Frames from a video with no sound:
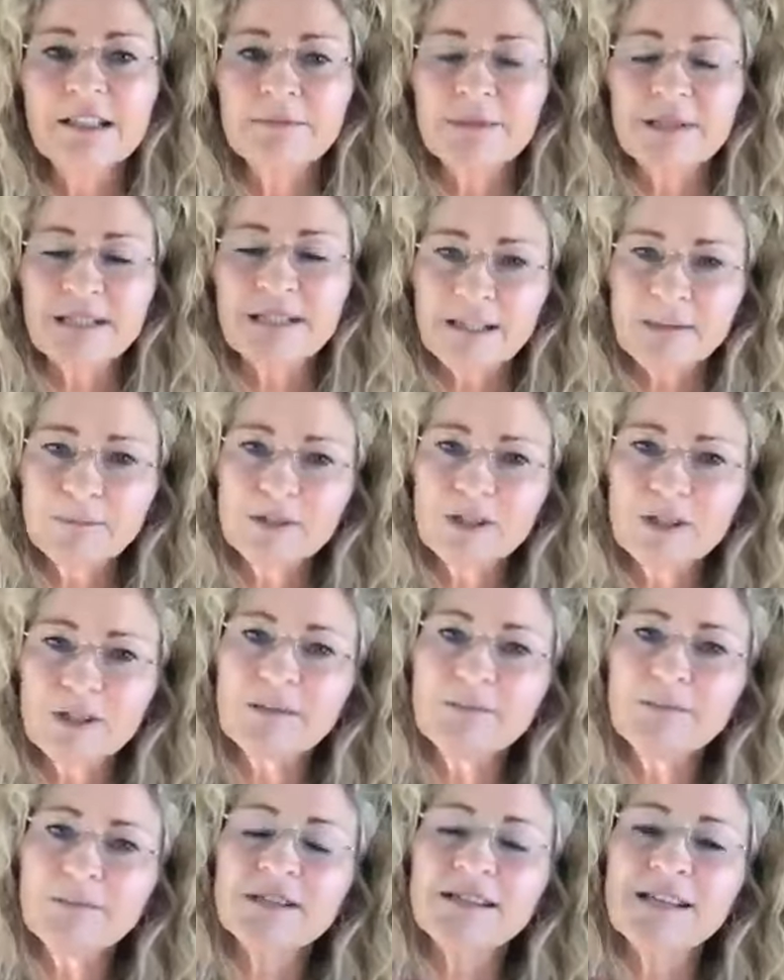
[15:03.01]
But
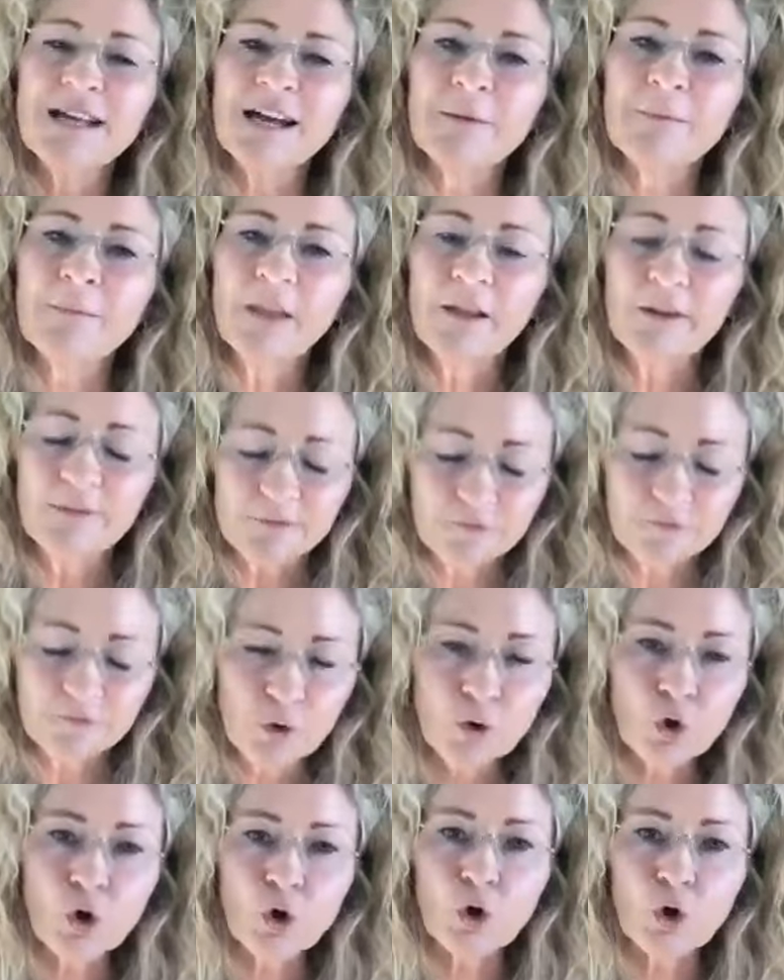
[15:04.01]
sometimes that for
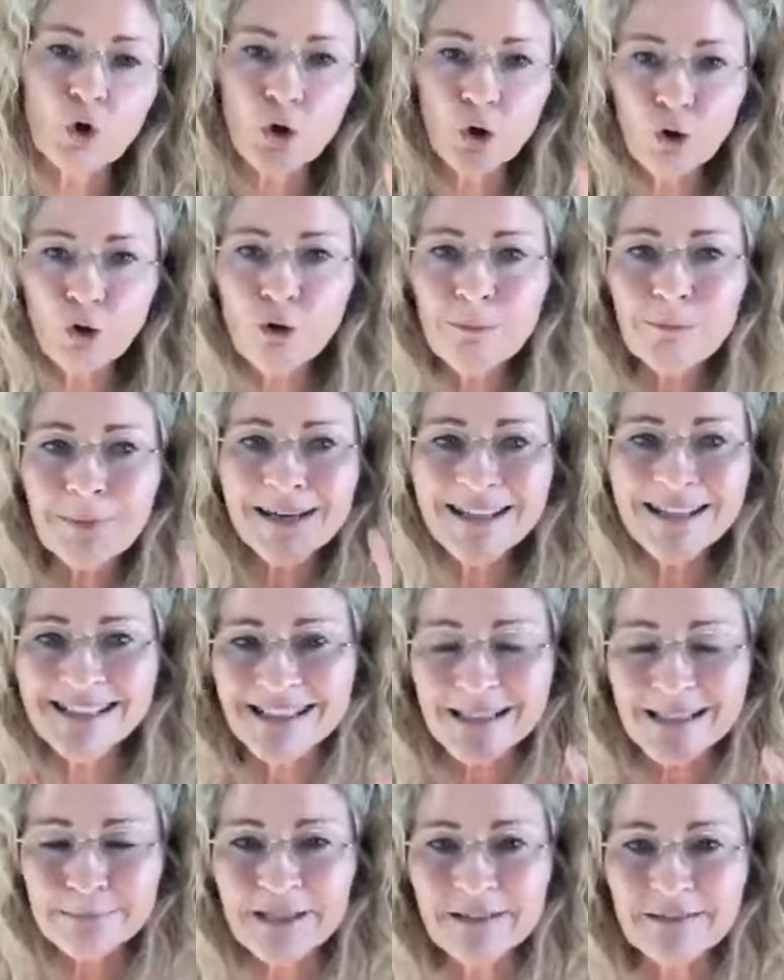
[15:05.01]
your human
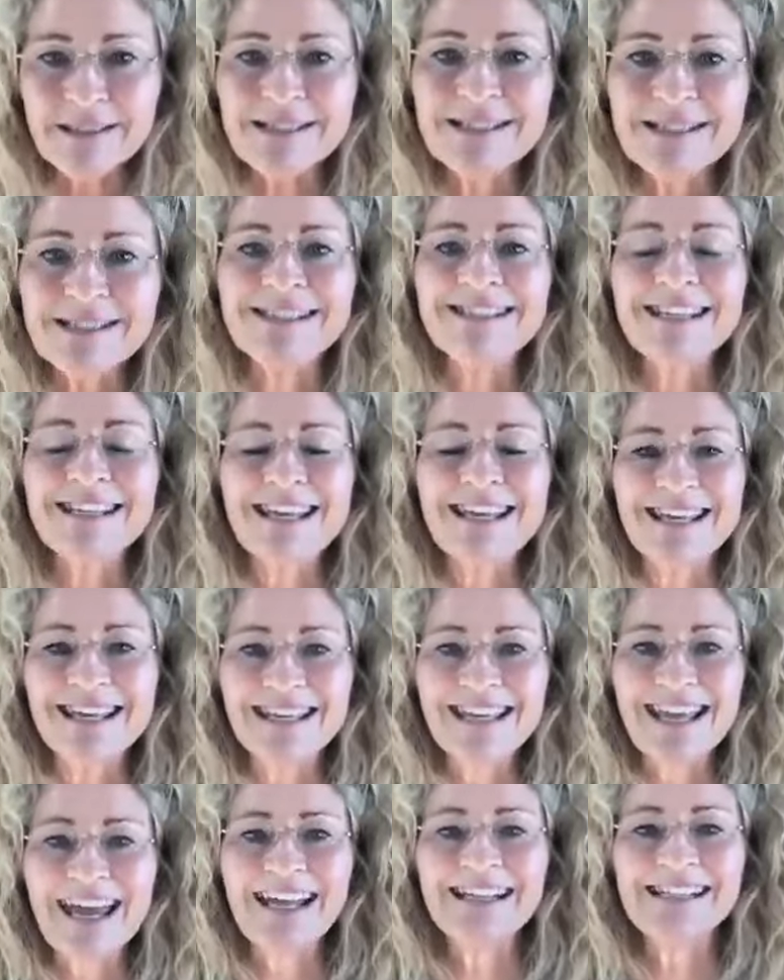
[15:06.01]
experiences,
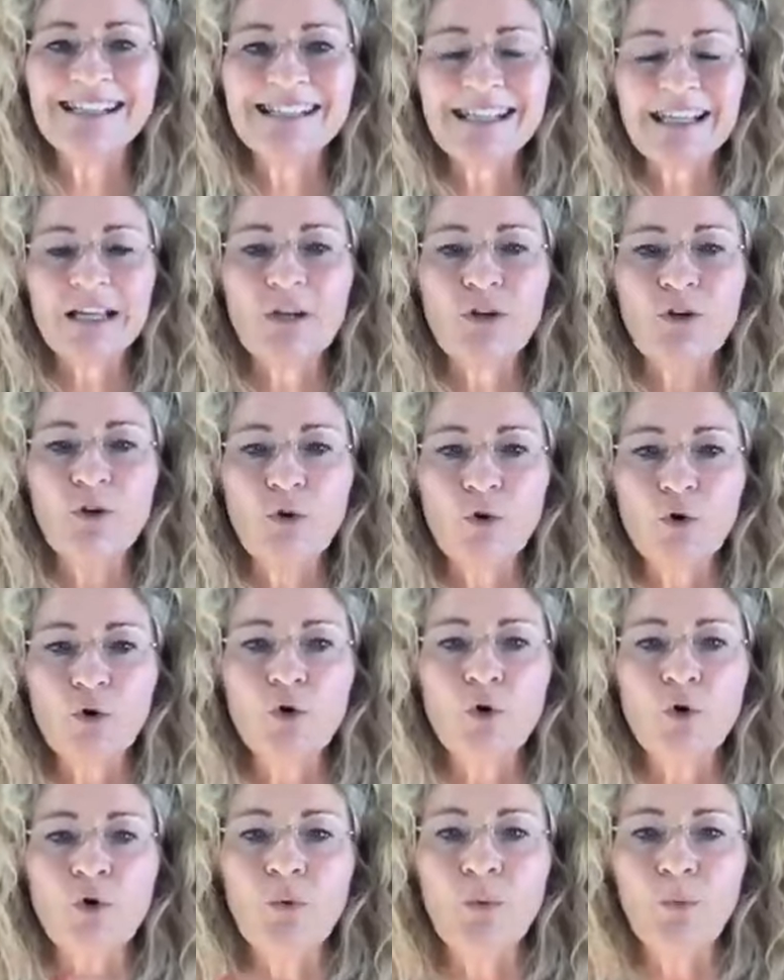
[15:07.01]
it gets in
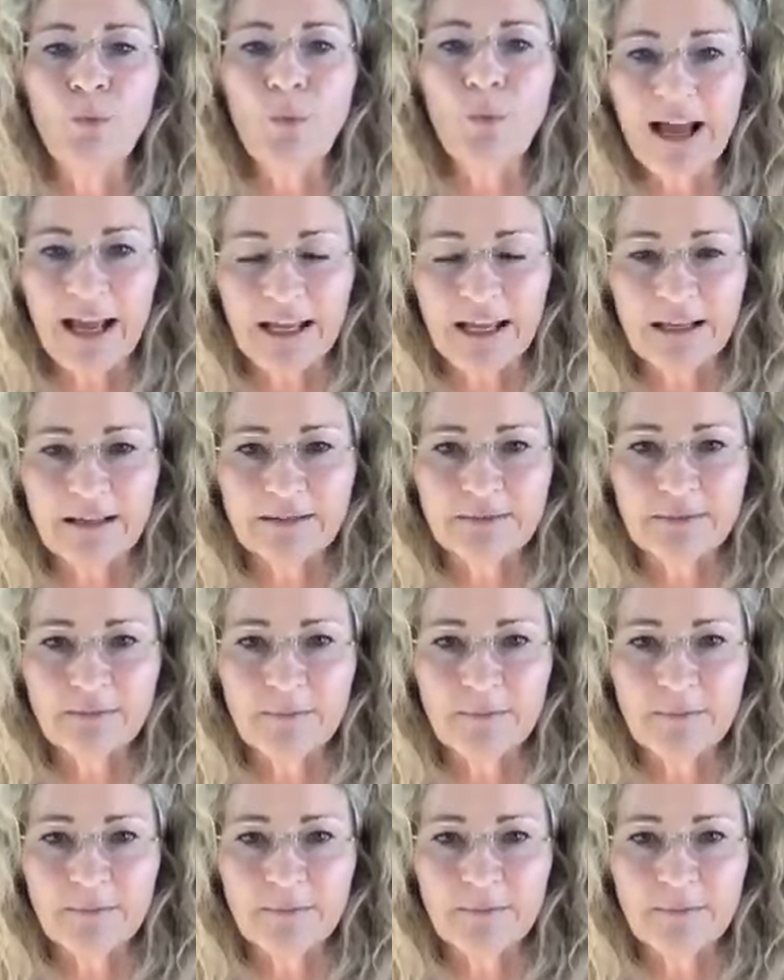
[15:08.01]
your way.